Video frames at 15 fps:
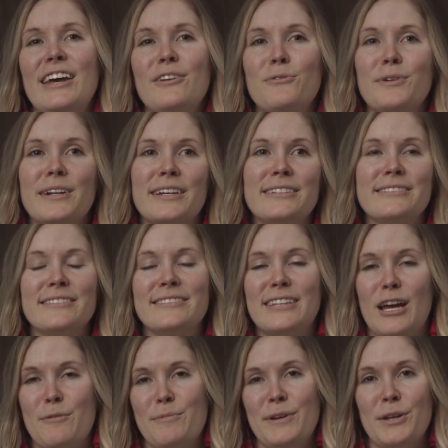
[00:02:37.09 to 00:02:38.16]
And what else
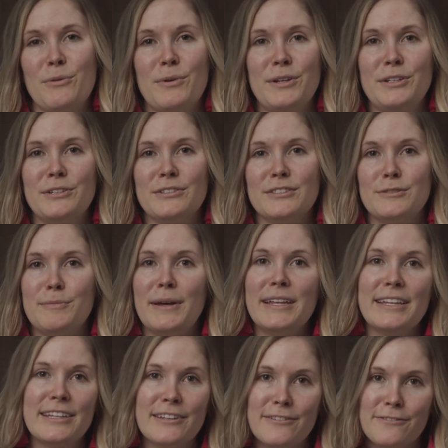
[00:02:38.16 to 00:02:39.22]
is happening when you're
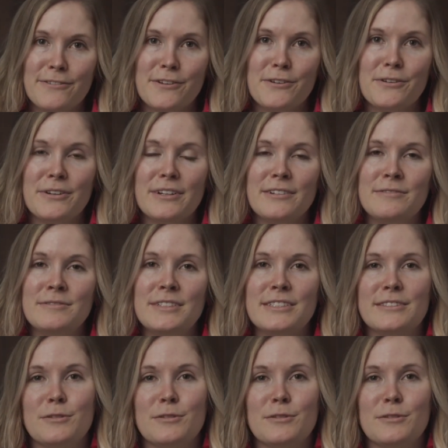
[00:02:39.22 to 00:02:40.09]
smelling the food?